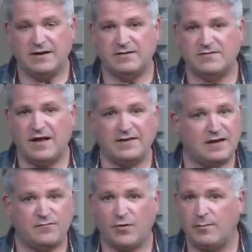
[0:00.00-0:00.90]
is not
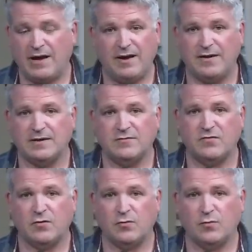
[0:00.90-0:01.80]
that far behind it.
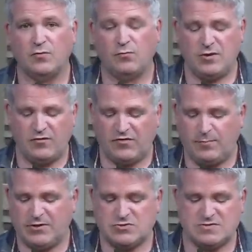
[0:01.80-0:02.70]
So when you see
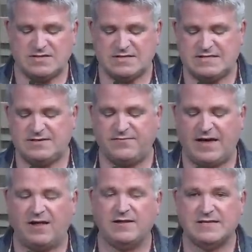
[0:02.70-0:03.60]
pictures of the Sea of
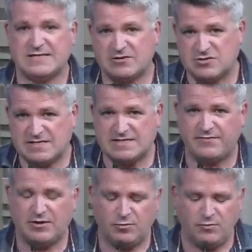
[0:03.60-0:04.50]
Galilee, it's actually
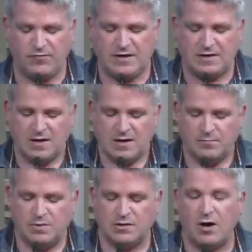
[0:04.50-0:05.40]
seven hundred feet
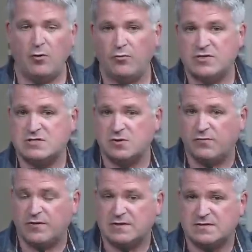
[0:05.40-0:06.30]
below the
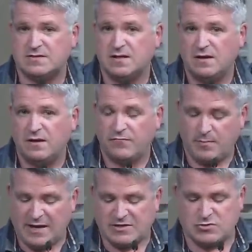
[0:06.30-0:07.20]
surface of the
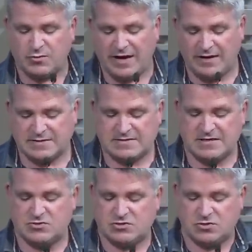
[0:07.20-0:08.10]
Mediterranean
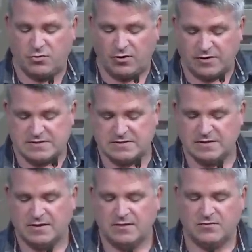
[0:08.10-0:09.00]
Sea, just across
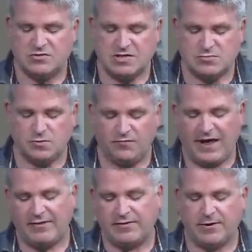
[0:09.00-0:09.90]
the Jezreel
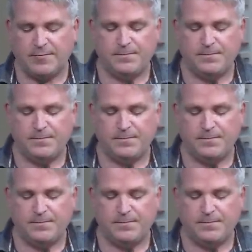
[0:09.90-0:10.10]
Valley there.